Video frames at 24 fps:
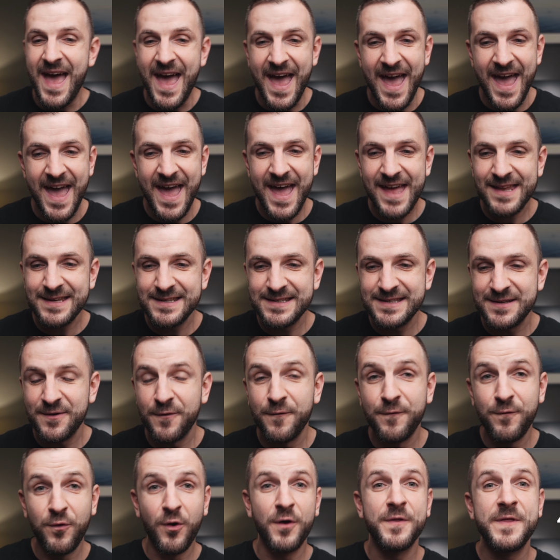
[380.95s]
and
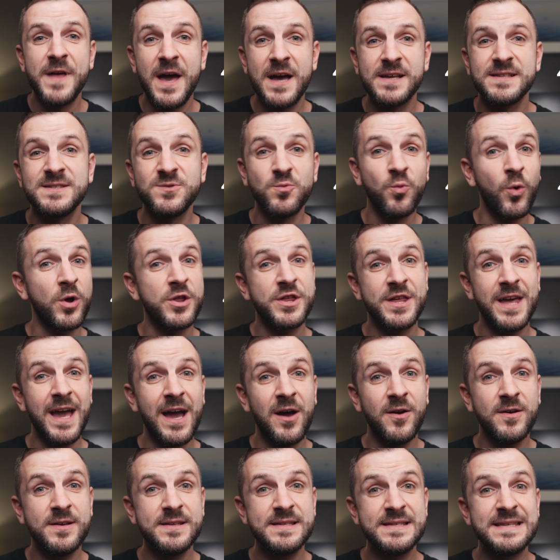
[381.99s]
4000 watch
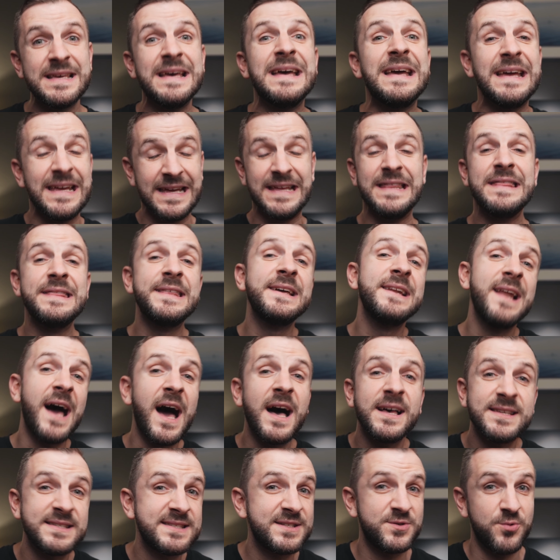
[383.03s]
hours in the
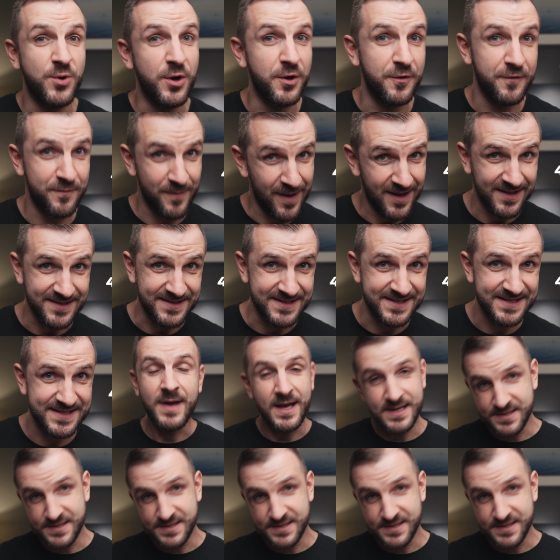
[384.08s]
last 12 months.